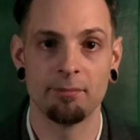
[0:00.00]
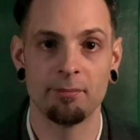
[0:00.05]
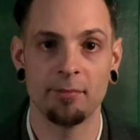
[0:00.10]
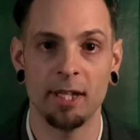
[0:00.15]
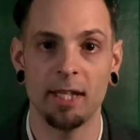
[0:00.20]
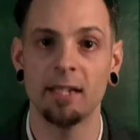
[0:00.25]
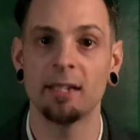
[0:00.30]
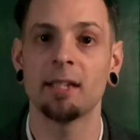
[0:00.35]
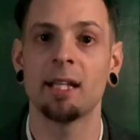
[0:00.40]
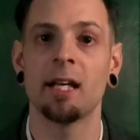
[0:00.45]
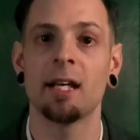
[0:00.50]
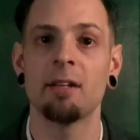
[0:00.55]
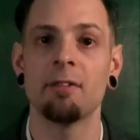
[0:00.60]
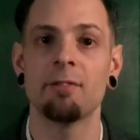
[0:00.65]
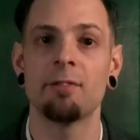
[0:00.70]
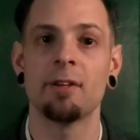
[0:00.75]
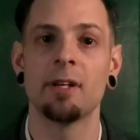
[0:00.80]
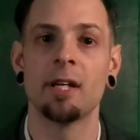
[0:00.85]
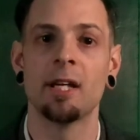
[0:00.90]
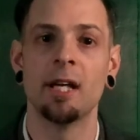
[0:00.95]
In life,
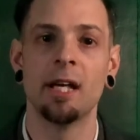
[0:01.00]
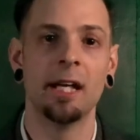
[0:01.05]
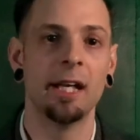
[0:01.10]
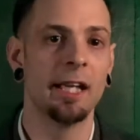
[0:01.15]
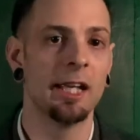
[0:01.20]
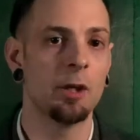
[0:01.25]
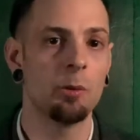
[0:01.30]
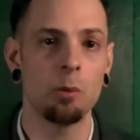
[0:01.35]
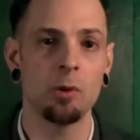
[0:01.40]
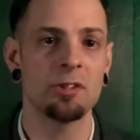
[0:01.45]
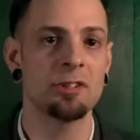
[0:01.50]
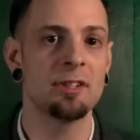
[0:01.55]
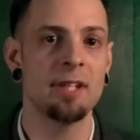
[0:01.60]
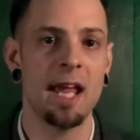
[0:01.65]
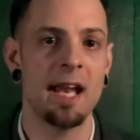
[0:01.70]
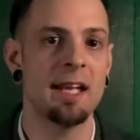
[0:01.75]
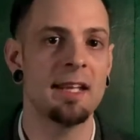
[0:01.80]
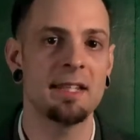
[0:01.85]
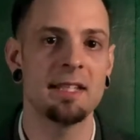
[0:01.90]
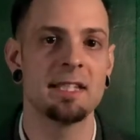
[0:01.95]
he wasn't
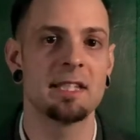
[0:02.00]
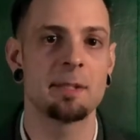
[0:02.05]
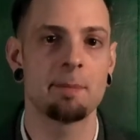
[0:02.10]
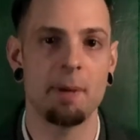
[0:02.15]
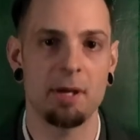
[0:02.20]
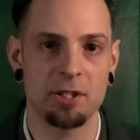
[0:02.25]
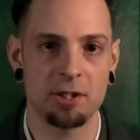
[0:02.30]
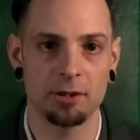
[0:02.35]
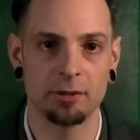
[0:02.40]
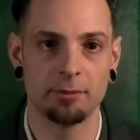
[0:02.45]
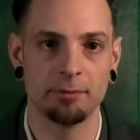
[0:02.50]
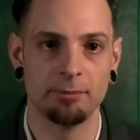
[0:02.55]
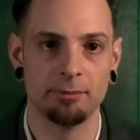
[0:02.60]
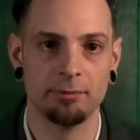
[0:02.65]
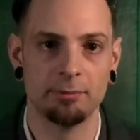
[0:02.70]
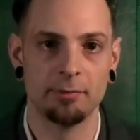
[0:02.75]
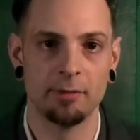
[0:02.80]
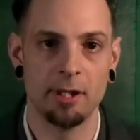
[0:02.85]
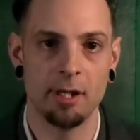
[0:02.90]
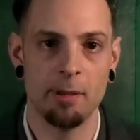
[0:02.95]
anything special,
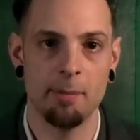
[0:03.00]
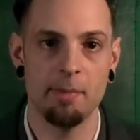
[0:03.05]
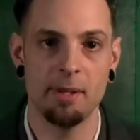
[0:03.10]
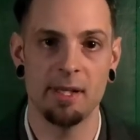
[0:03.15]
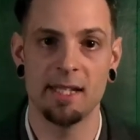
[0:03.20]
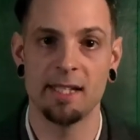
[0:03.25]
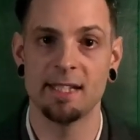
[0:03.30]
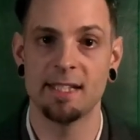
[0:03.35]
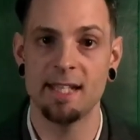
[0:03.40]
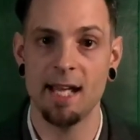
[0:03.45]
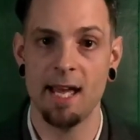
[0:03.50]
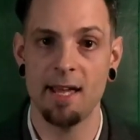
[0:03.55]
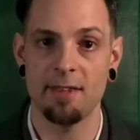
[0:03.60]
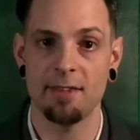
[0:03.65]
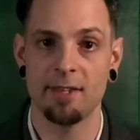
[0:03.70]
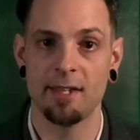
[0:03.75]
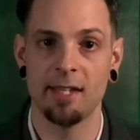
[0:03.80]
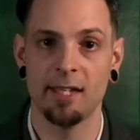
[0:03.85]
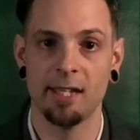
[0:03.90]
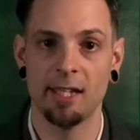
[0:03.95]
but in death,
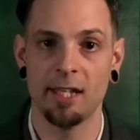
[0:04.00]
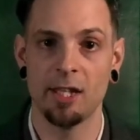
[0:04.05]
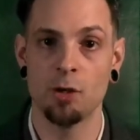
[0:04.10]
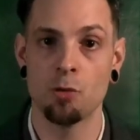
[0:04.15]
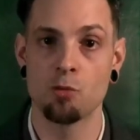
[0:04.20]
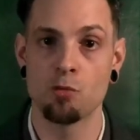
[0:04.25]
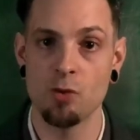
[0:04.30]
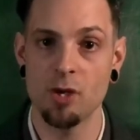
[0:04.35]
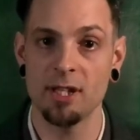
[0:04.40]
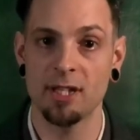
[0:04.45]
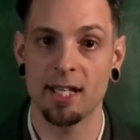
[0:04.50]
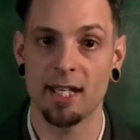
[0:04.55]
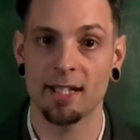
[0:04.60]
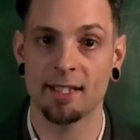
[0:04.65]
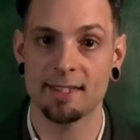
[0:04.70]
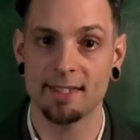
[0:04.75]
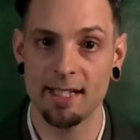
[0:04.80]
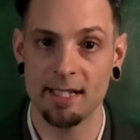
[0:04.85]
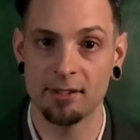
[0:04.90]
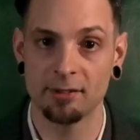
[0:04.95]
he really
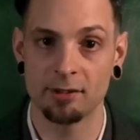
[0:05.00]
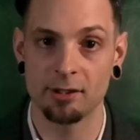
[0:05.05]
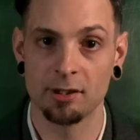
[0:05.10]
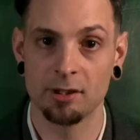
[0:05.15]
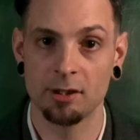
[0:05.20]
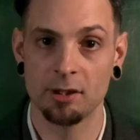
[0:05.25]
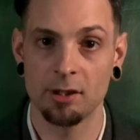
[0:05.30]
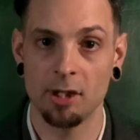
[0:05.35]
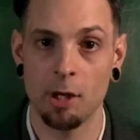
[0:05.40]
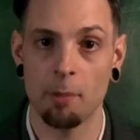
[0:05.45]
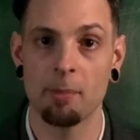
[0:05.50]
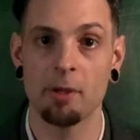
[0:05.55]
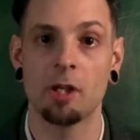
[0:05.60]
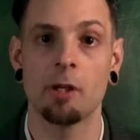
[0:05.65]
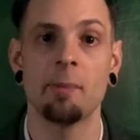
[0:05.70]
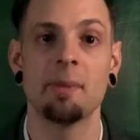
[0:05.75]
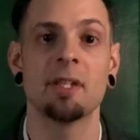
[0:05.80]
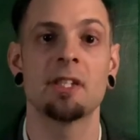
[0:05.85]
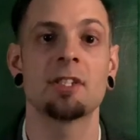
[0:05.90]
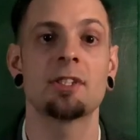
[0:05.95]
excelled at
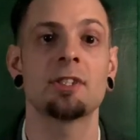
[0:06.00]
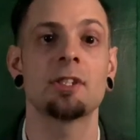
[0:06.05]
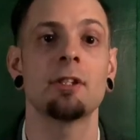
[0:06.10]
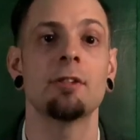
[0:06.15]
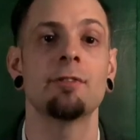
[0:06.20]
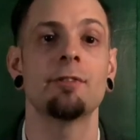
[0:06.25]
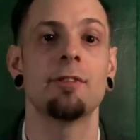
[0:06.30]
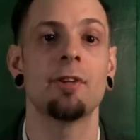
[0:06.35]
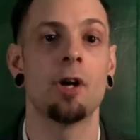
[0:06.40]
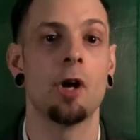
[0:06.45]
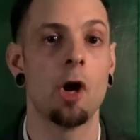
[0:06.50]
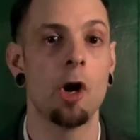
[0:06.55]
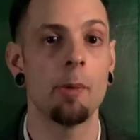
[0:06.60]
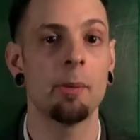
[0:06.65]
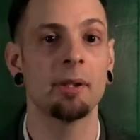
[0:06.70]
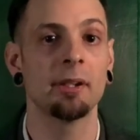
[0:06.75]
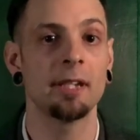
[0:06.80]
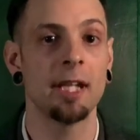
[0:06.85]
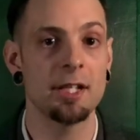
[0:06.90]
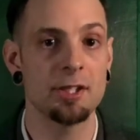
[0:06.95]
becoming the stuff
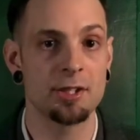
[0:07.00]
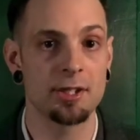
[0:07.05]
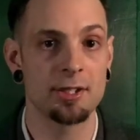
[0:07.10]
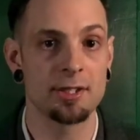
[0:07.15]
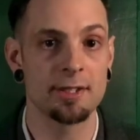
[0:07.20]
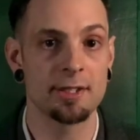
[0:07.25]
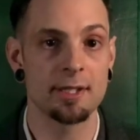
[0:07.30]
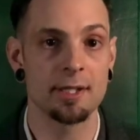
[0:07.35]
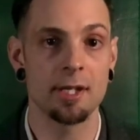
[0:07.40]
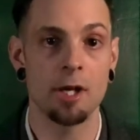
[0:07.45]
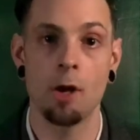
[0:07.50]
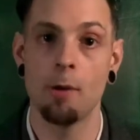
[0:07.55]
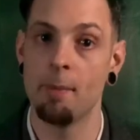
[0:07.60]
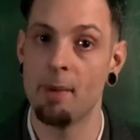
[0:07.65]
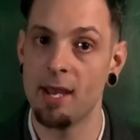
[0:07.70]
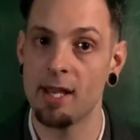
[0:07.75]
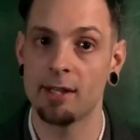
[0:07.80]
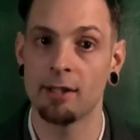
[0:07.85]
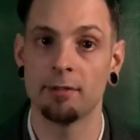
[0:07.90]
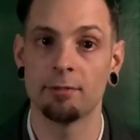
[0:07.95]
urban legends are
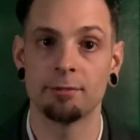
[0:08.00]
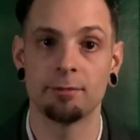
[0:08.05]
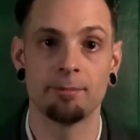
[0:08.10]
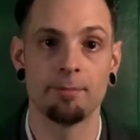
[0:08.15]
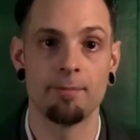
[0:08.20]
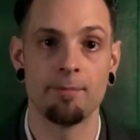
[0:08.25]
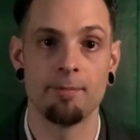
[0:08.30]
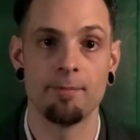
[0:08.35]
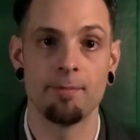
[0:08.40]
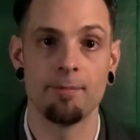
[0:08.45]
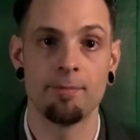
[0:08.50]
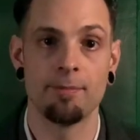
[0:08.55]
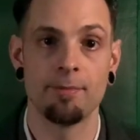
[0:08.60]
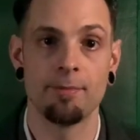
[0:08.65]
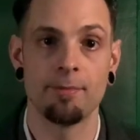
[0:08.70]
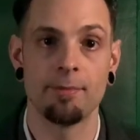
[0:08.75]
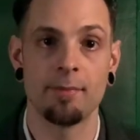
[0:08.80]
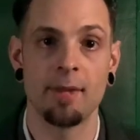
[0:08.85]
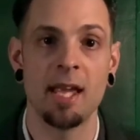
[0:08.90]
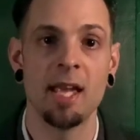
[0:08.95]
made of.
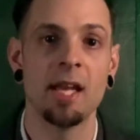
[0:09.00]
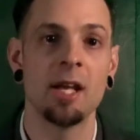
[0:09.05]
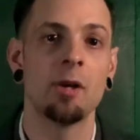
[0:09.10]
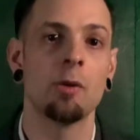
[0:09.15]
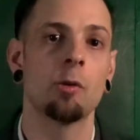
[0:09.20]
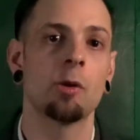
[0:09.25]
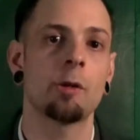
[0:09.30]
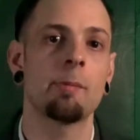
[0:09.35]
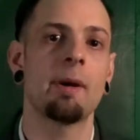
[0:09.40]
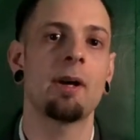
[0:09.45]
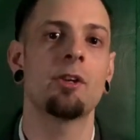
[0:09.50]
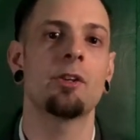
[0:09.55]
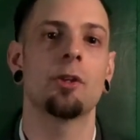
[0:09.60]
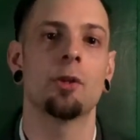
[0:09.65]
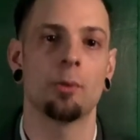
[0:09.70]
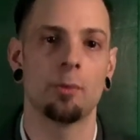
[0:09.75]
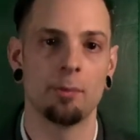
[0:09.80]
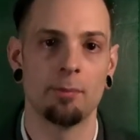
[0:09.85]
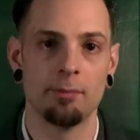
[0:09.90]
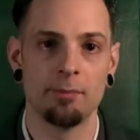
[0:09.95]
What about you?
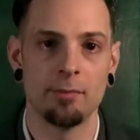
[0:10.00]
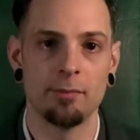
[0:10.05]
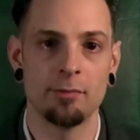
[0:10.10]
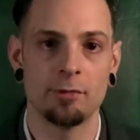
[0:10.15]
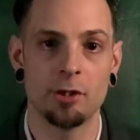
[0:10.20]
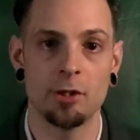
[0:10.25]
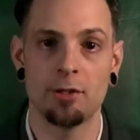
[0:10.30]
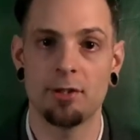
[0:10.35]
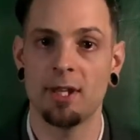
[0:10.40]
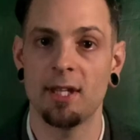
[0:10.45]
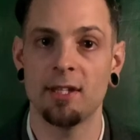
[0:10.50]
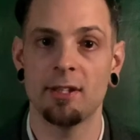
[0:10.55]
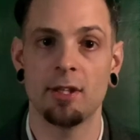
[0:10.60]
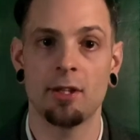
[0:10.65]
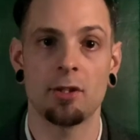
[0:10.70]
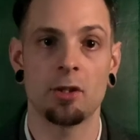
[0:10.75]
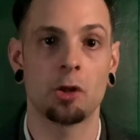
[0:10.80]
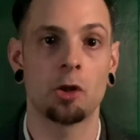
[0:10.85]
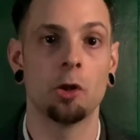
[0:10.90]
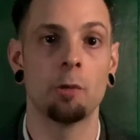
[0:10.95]
Do you think that
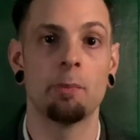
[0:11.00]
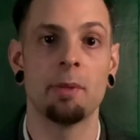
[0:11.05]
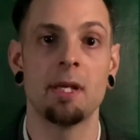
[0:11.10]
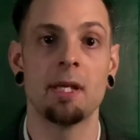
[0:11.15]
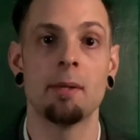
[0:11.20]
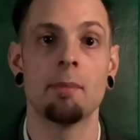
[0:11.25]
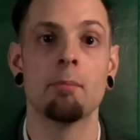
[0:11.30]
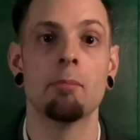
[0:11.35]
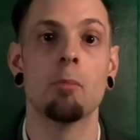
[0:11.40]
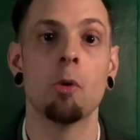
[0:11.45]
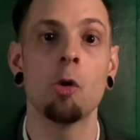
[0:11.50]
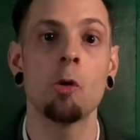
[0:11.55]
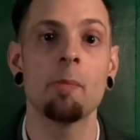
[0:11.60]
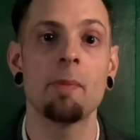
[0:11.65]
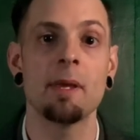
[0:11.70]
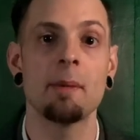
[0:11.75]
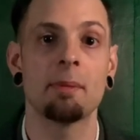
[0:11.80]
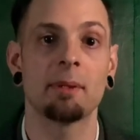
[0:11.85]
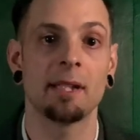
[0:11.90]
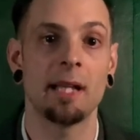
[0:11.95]
there could be more
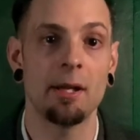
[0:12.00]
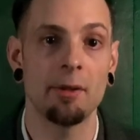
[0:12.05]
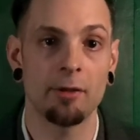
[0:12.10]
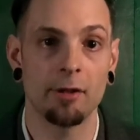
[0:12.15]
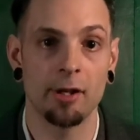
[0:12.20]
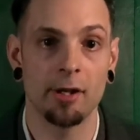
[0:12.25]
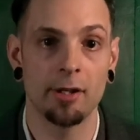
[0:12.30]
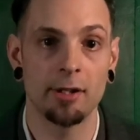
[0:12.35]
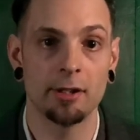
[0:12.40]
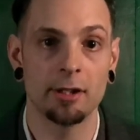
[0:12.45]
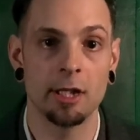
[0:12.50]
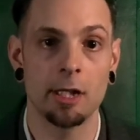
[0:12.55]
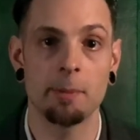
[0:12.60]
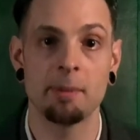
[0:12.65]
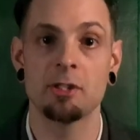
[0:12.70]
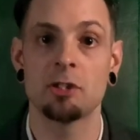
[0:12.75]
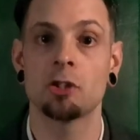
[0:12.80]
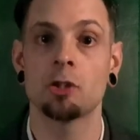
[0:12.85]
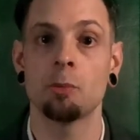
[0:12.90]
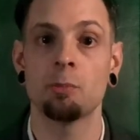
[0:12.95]
people out there that have
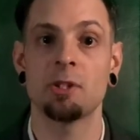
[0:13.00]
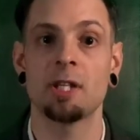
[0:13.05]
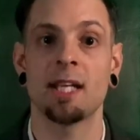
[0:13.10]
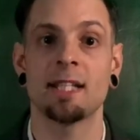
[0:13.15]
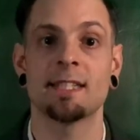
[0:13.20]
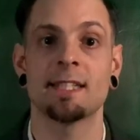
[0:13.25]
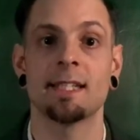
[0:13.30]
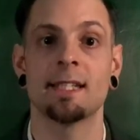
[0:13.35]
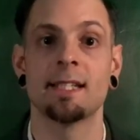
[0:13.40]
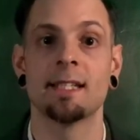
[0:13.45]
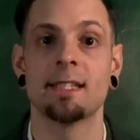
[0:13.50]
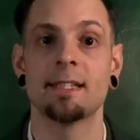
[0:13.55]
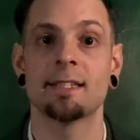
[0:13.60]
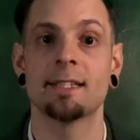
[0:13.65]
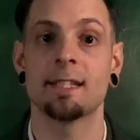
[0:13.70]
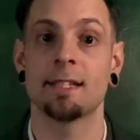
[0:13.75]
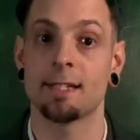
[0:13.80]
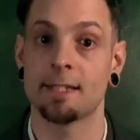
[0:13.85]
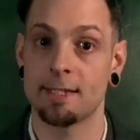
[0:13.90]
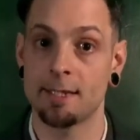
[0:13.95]
been subjected
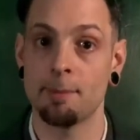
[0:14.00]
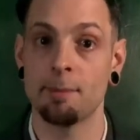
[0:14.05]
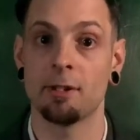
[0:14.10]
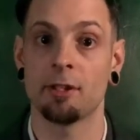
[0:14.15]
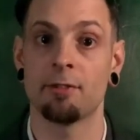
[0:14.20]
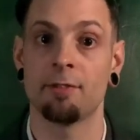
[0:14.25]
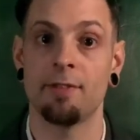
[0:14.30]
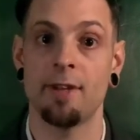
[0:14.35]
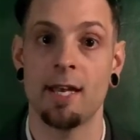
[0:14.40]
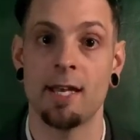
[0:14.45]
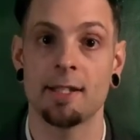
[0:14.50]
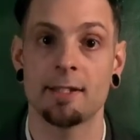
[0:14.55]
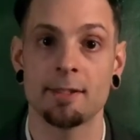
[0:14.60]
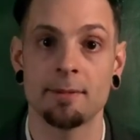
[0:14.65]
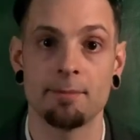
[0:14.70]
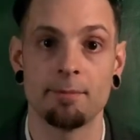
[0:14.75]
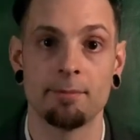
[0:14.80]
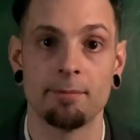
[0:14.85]
to the similar fate?